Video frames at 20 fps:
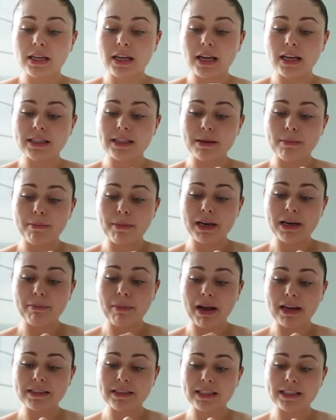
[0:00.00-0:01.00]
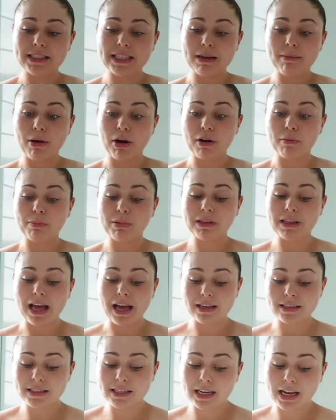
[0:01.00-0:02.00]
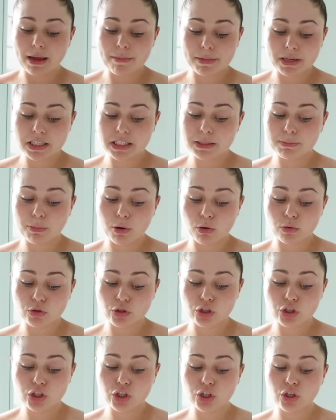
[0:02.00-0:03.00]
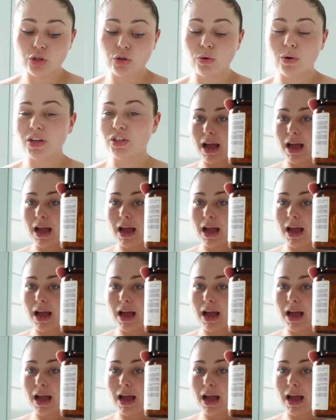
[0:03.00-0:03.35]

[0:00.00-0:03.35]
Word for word: because it minimizes the amount of plastic I'm exposed to.